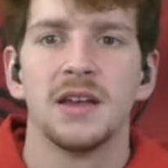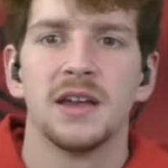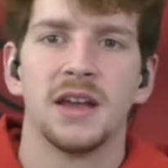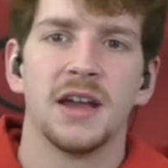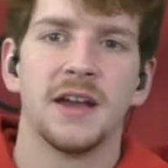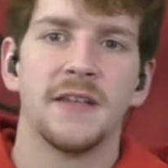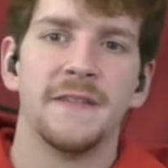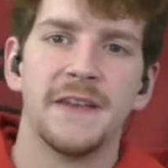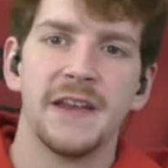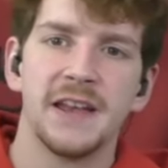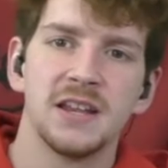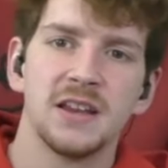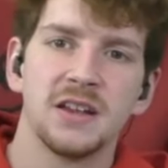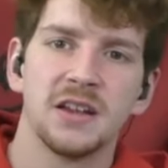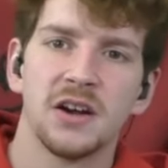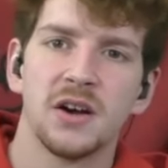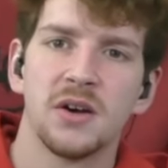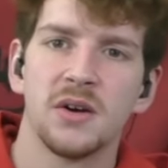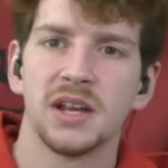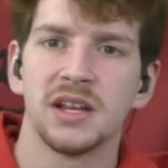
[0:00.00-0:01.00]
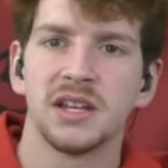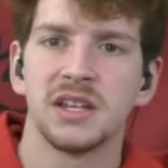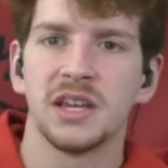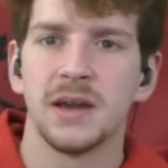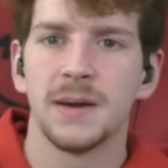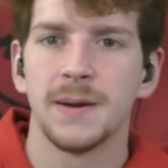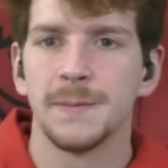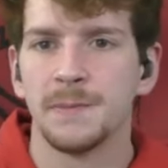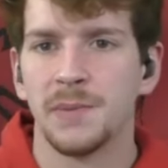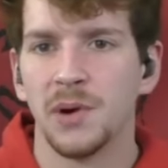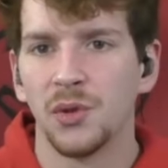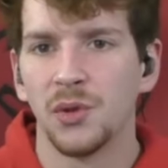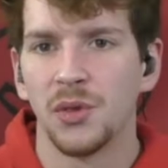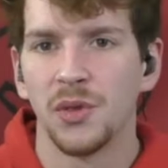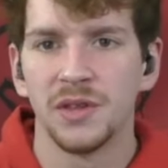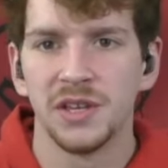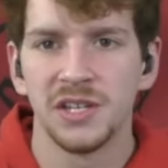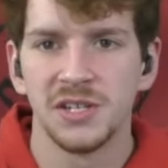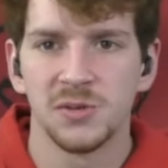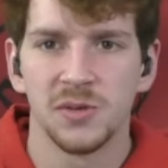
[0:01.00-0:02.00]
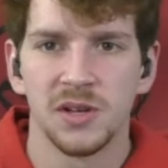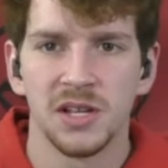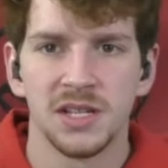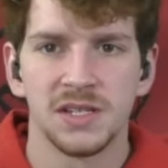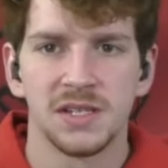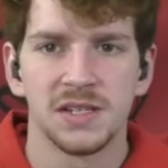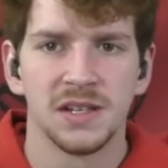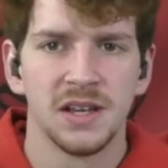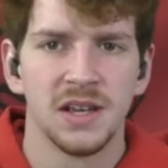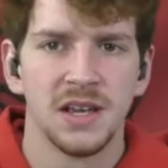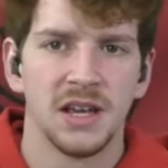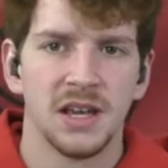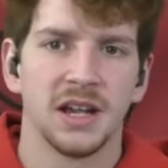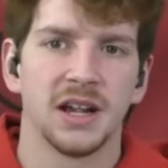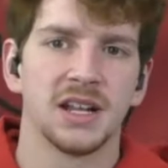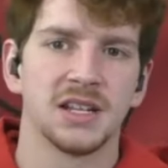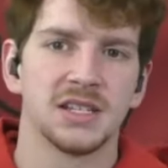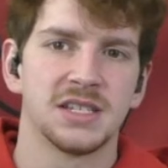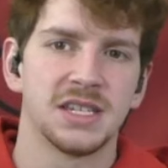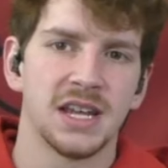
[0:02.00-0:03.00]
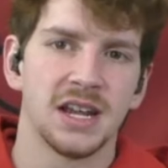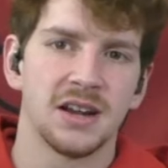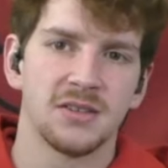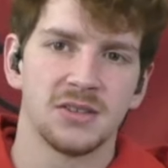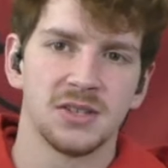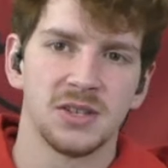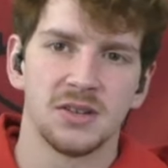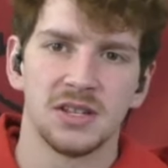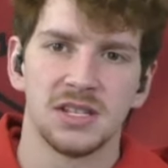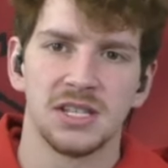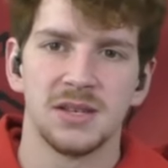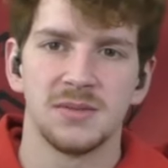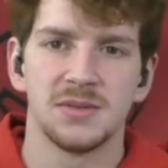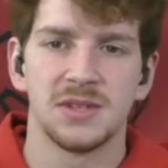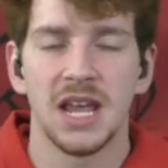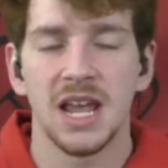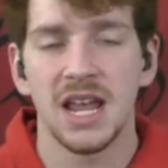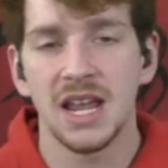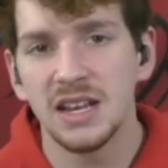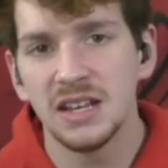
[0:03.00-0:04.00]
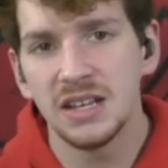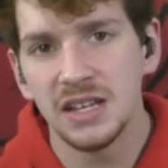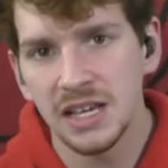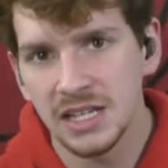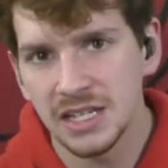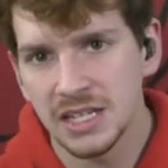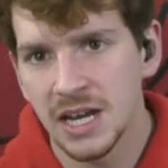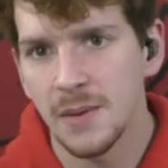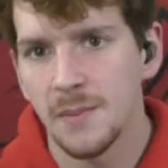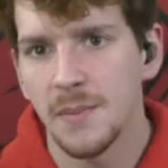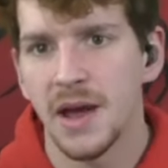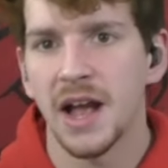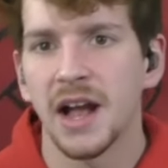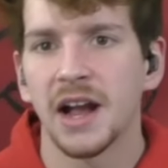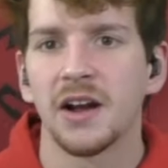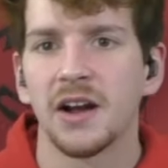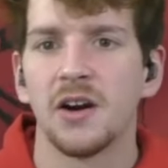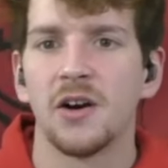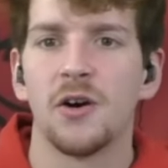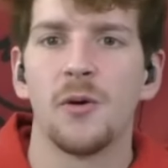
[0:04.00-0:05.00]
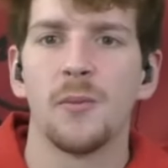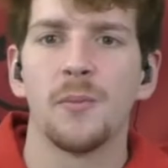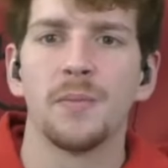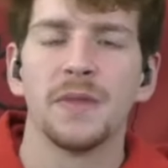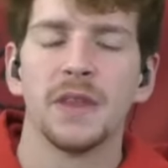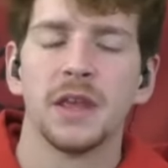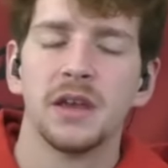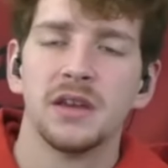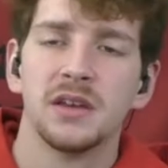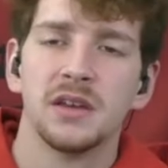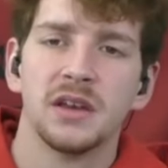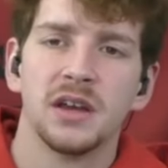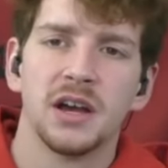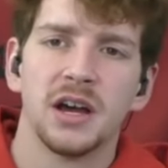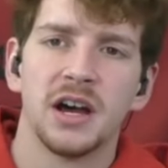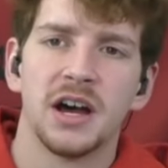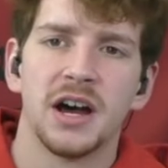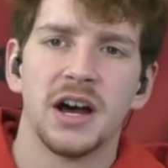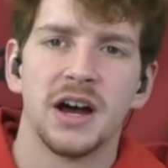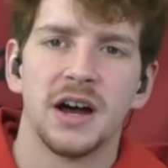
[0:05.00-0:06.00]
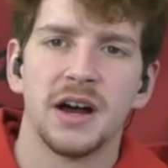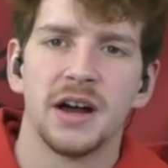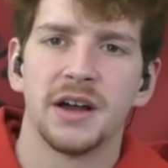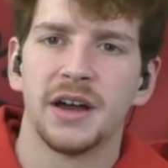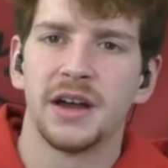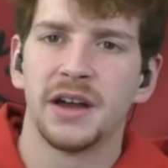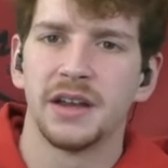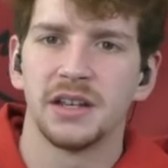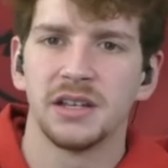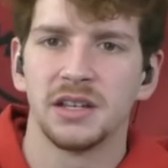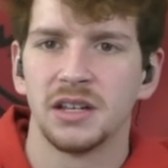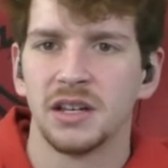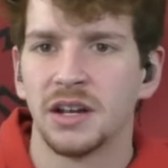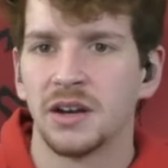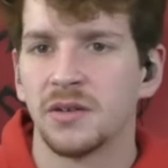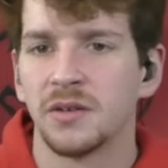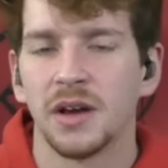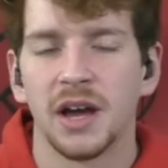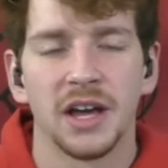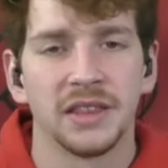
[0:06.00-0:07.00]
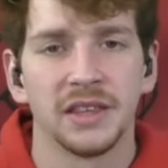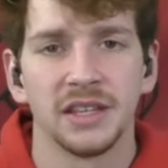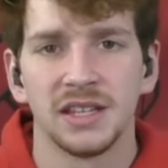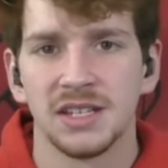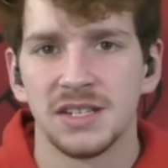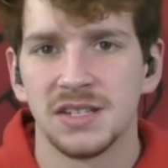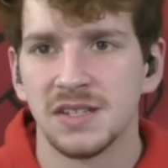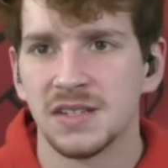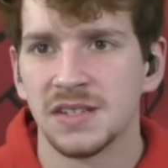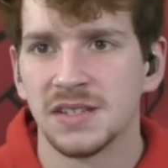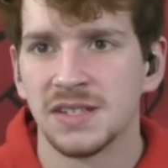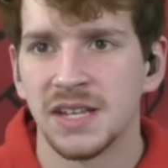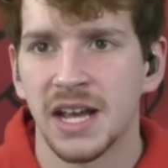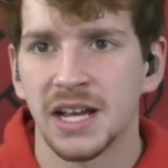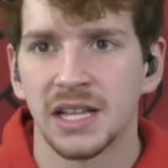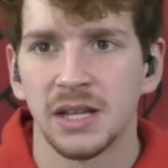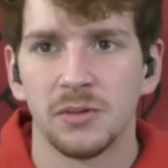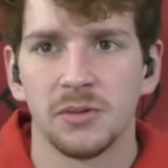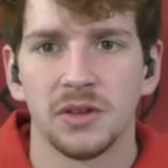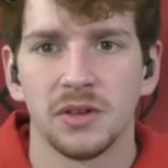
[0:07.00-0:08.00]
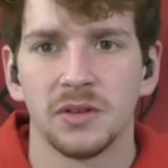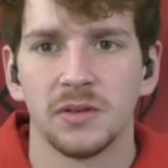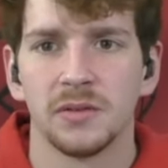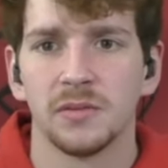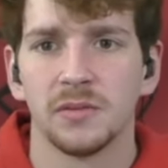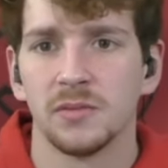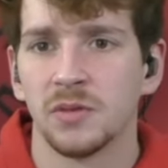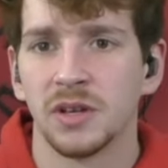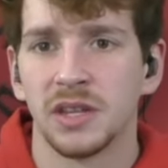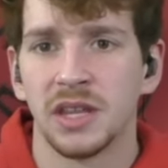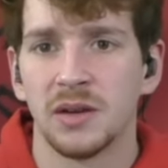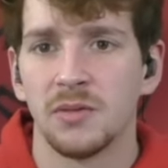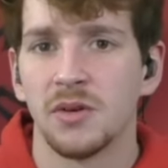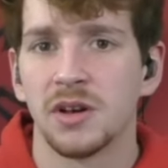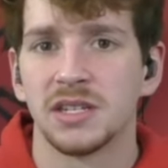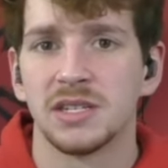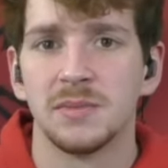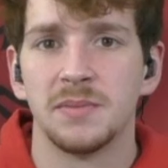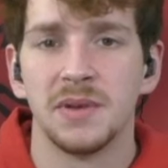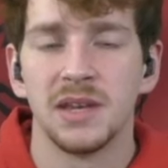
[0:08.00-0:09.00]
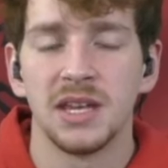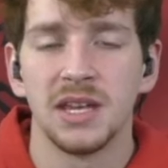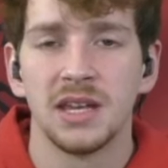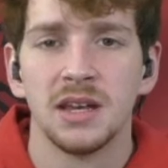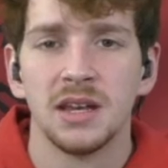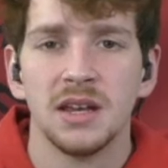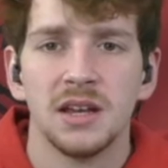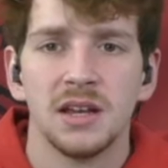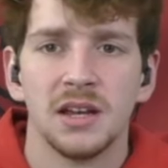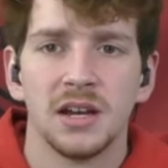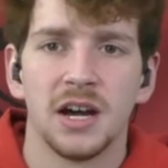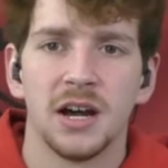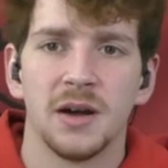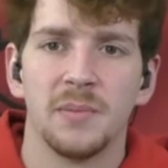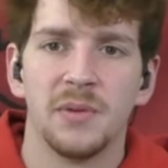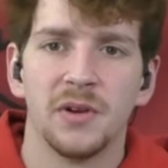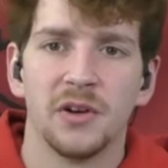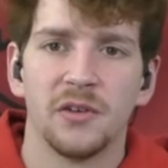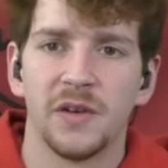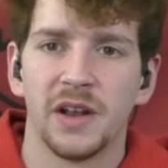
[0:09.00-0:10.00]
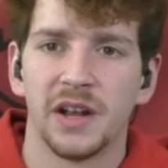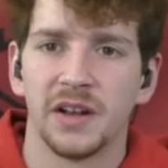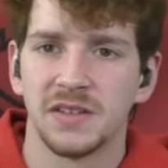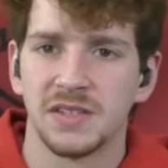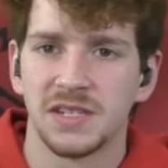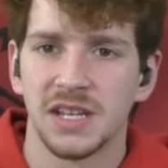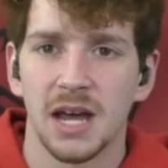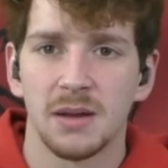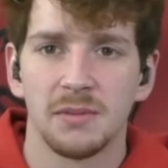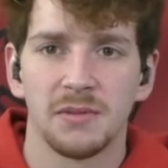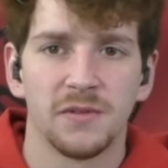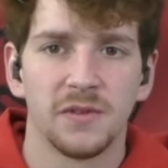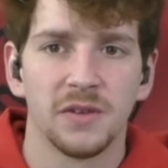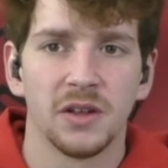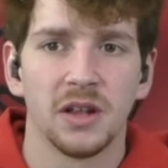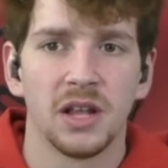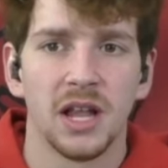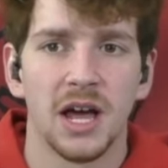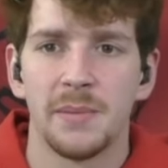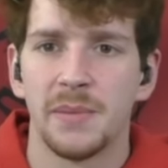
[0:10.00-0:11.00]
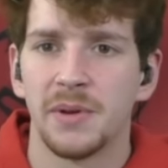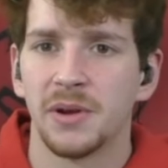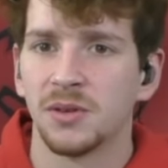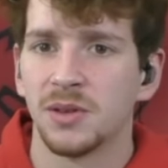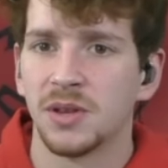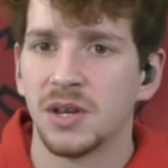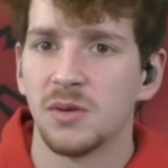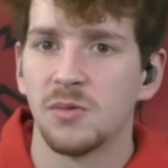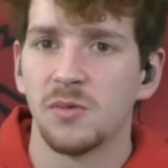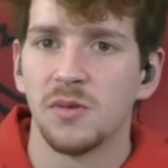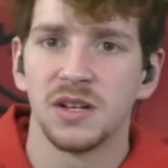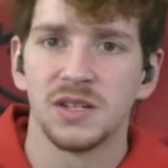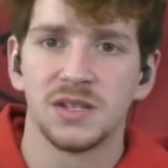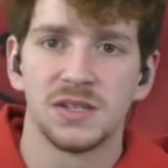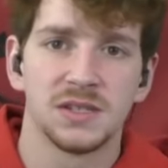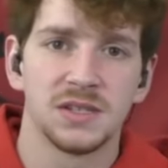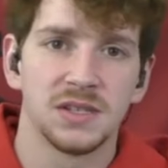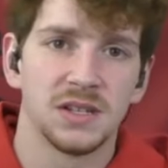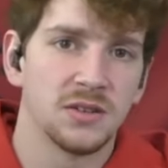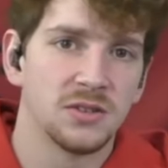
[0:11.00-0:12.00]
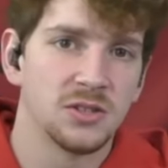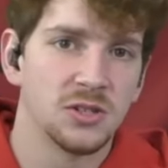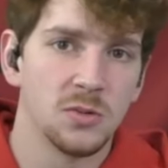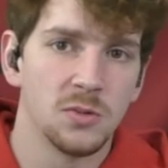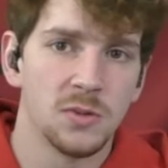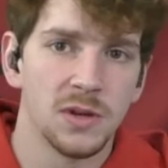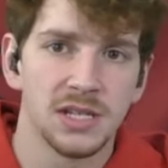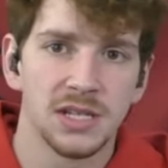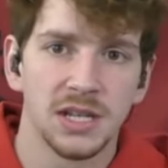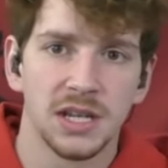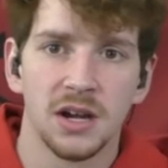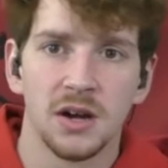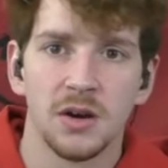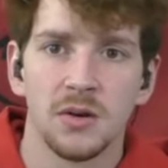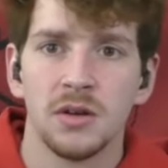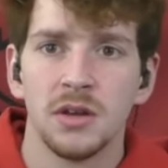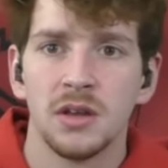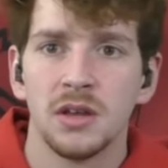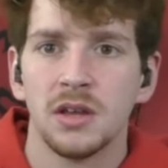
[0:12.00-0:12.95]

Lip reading: And then you go and you get both of these wins against Arizona teams, and you get to come back home. I think this is exactly where they want to be. Bill Fennelly's got to be feeling a lot better than he was, 2 weeks ago.